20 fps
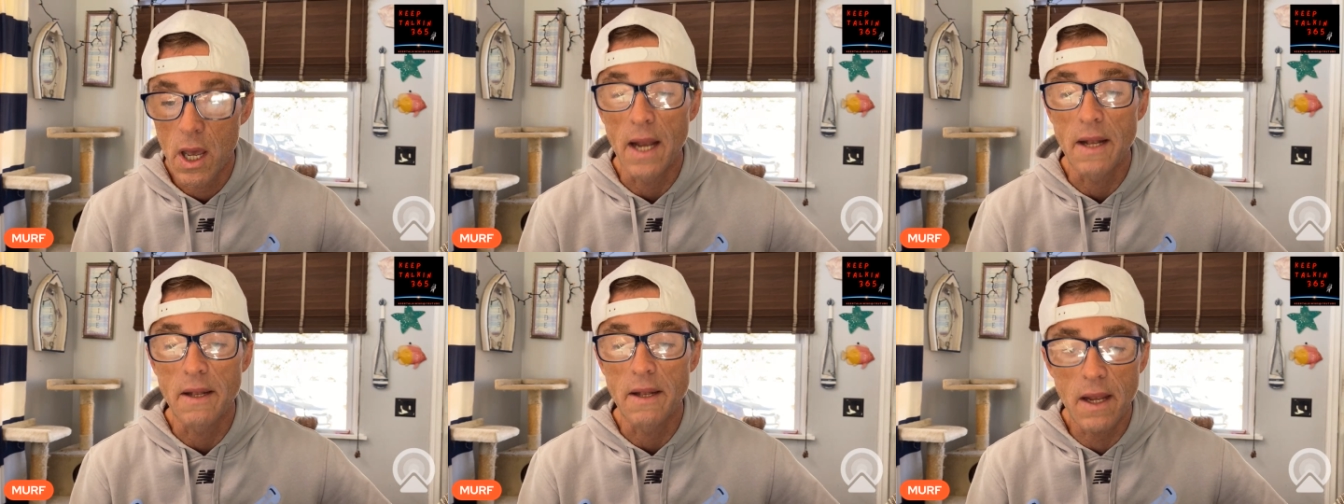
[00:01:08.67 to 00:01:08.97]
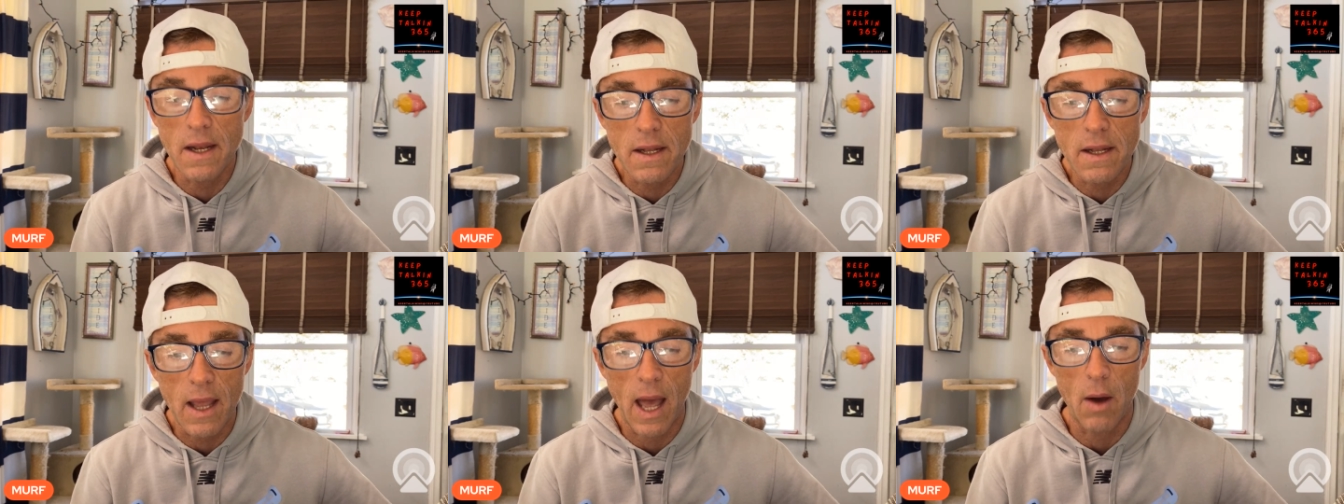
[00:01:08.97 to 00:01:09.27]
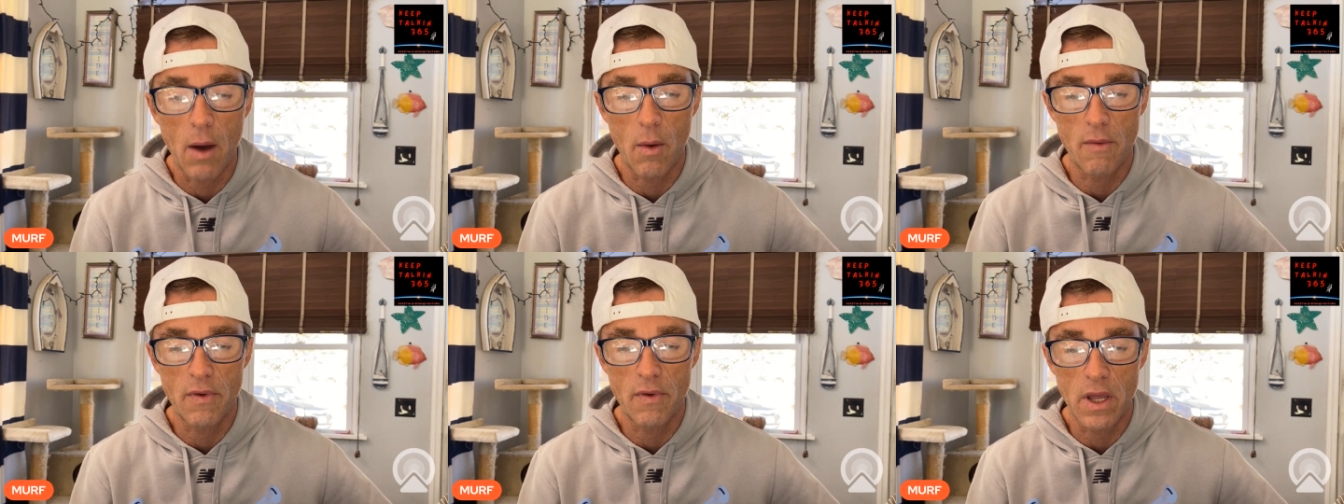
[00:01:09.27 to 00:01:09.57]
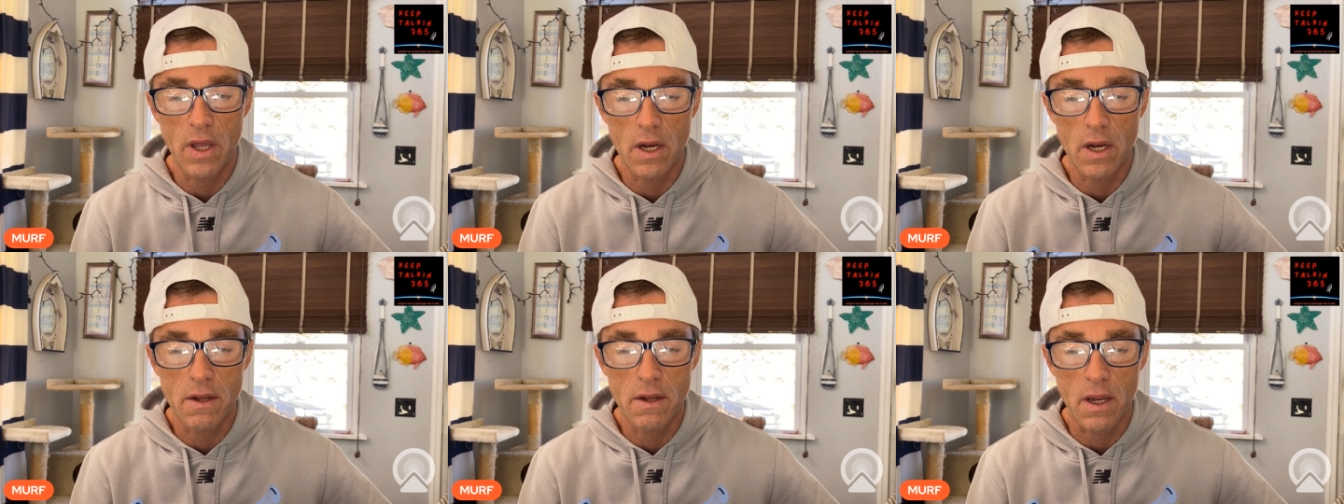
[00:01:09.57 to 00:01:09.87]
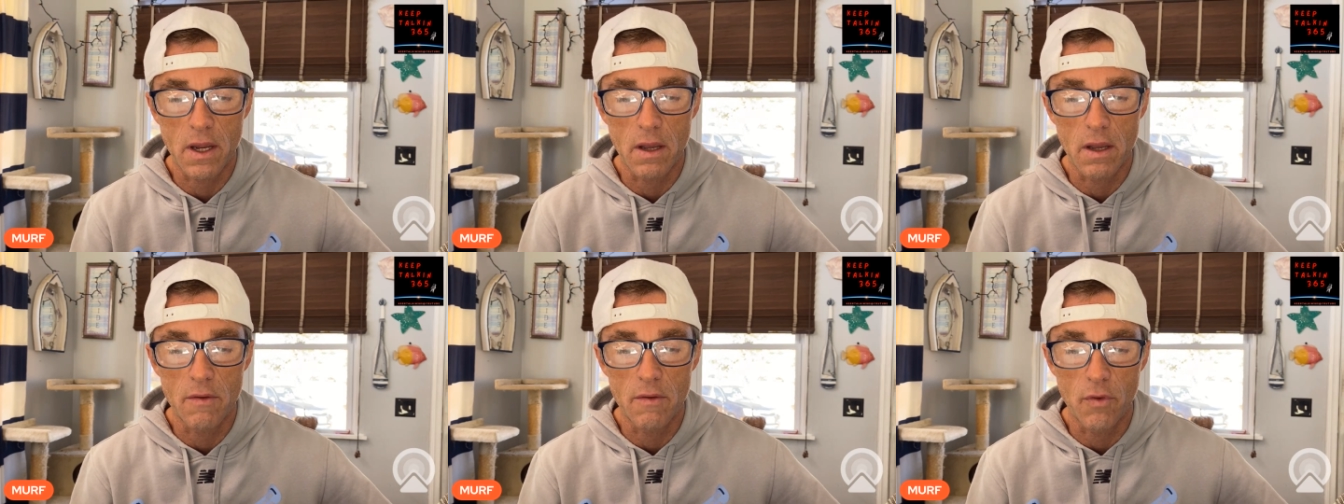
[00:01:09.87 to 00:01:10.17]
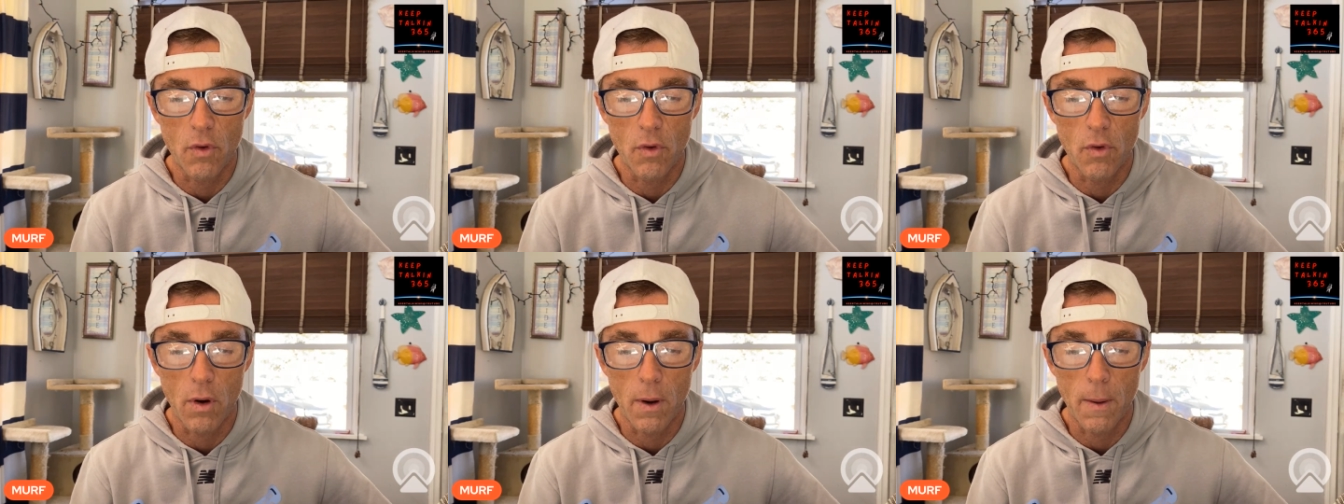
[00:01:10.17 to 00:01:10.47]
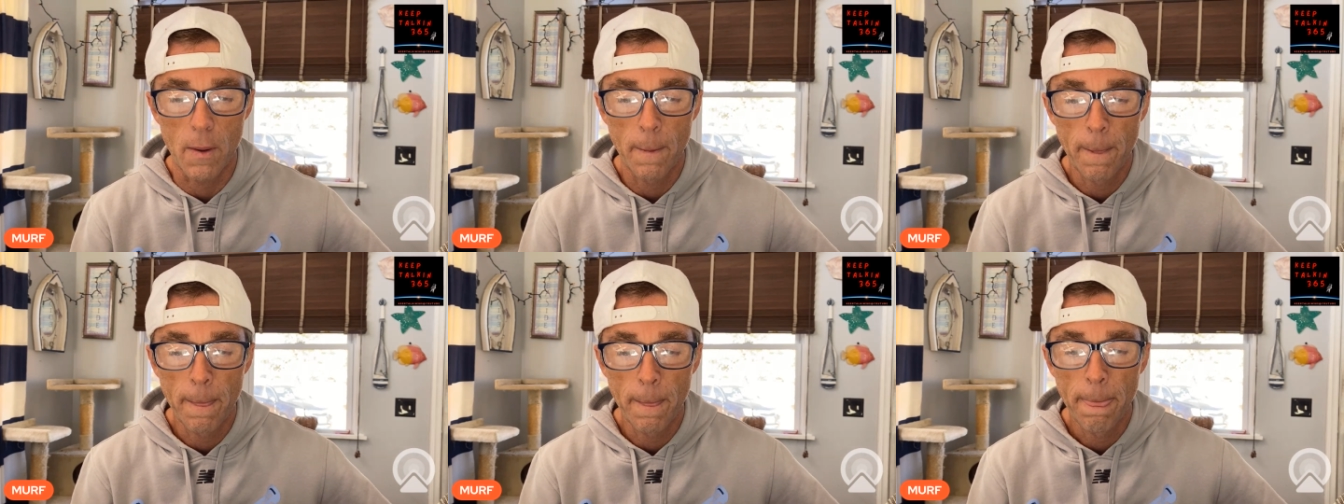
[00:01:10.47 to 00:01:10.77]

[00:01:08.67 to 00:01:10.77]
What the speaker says: I did, however, get a ticket for